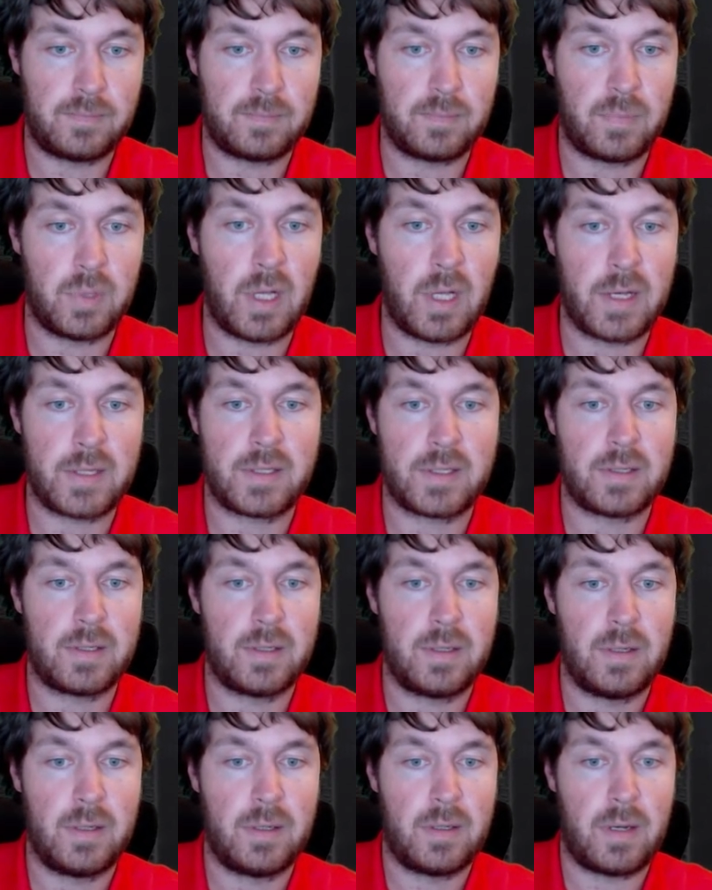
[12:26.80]
plus,
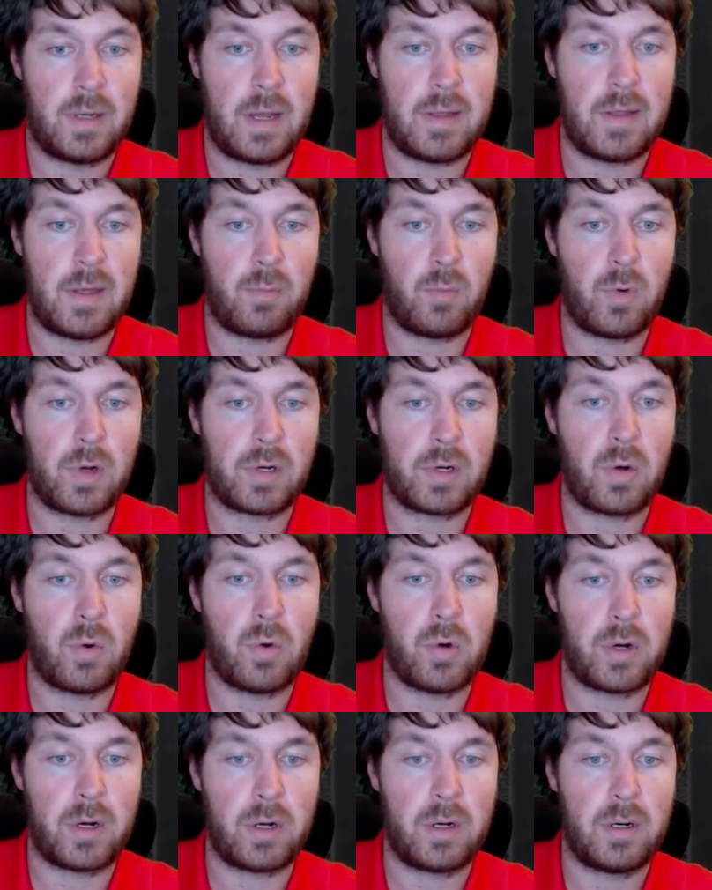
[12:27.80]
and then
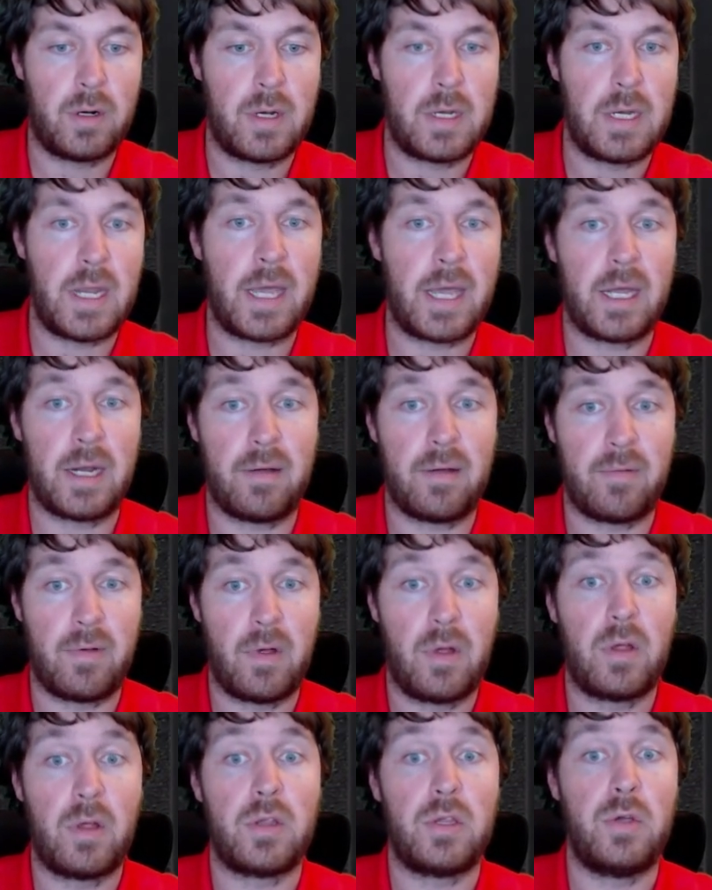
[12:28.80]
1/4 negative.
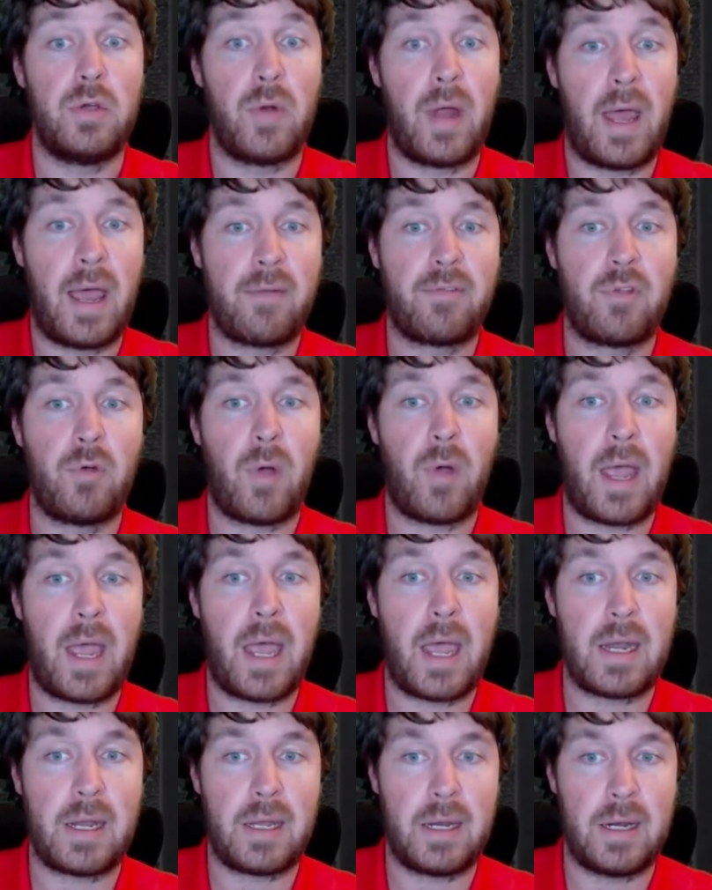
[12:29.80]
You'd have to
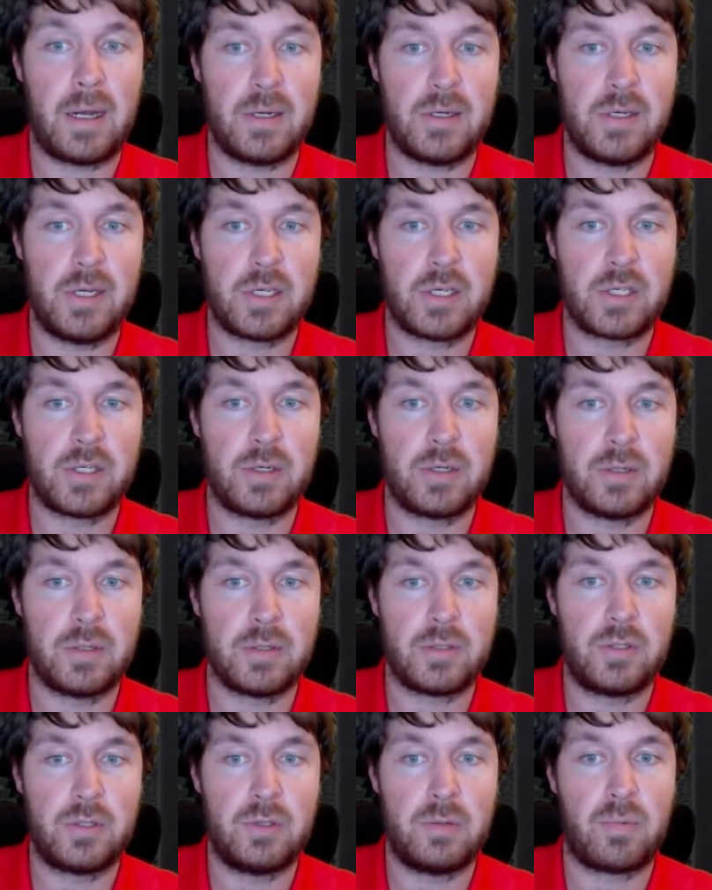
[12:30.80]
add an additional
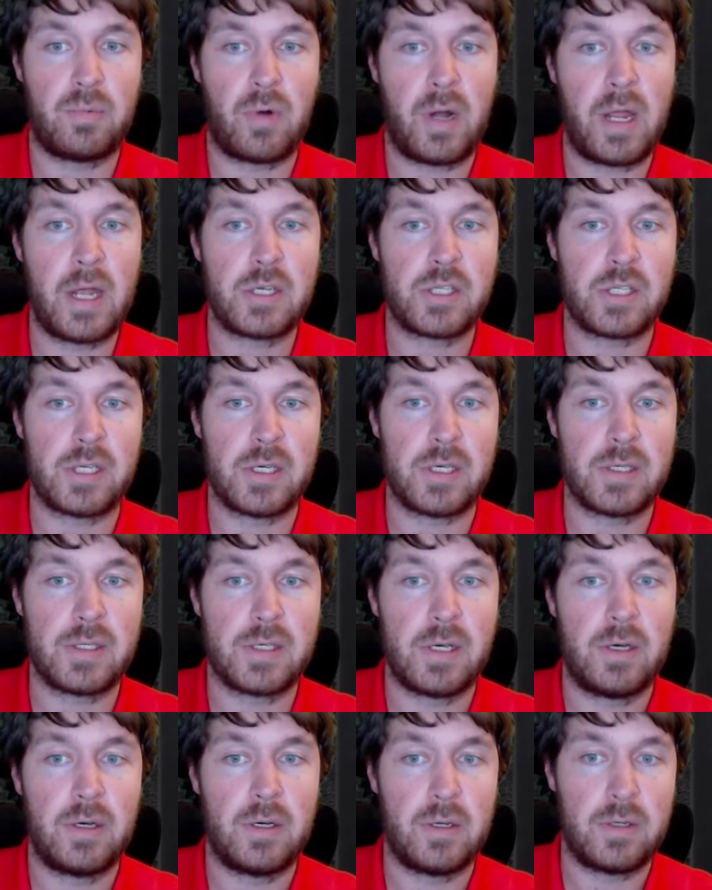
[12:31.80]
2 branches
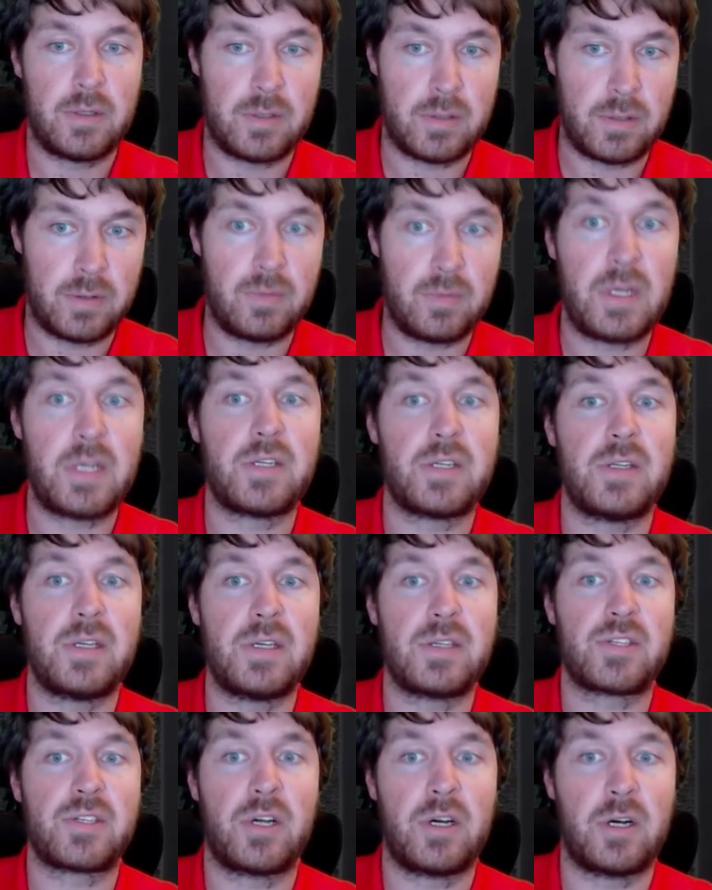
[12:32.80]
to each of
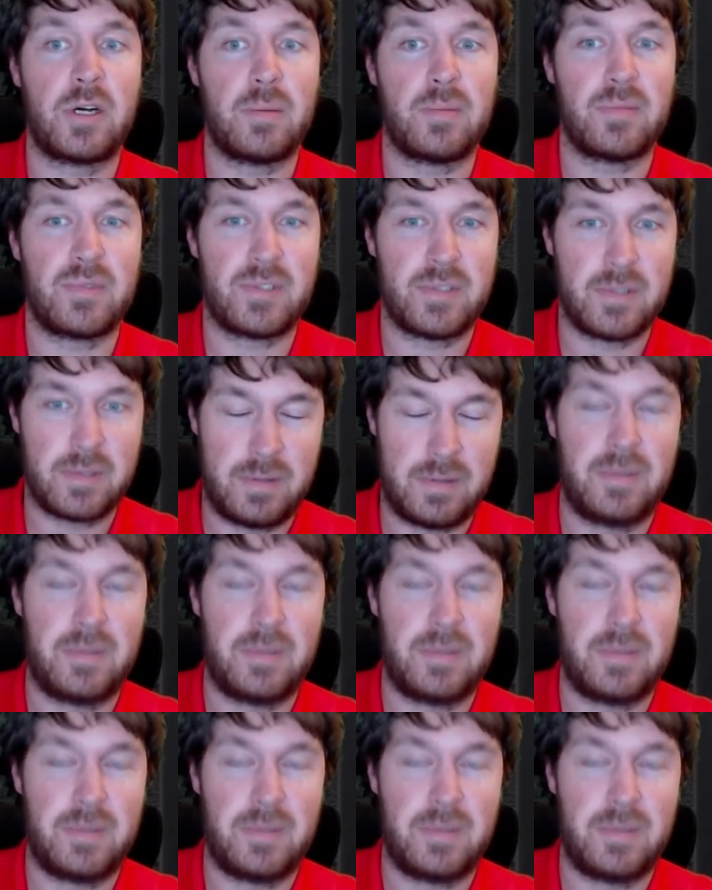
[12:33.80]
these terms.